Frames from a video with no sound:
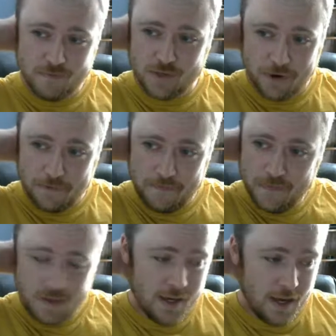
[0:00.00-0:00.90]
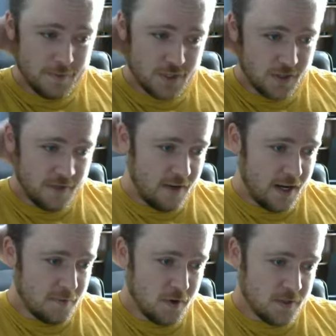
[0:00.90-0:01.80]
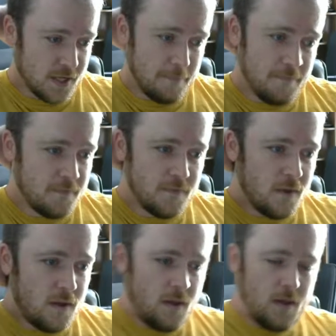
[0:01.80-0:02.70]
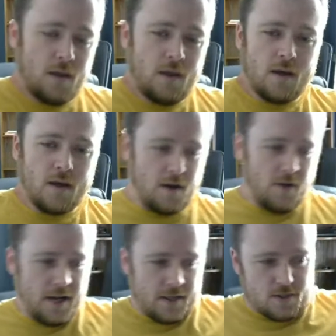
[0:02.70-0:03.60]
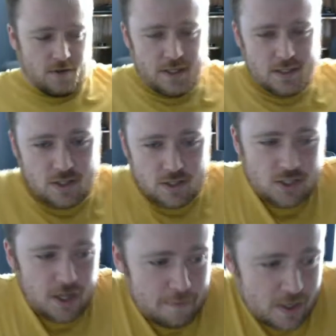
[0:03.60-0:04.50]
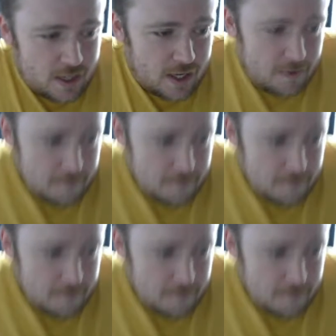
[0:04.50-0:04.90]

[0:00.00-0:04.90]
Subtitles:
So I'm just going to leave that up the whole time. All right, so let's just jump in then.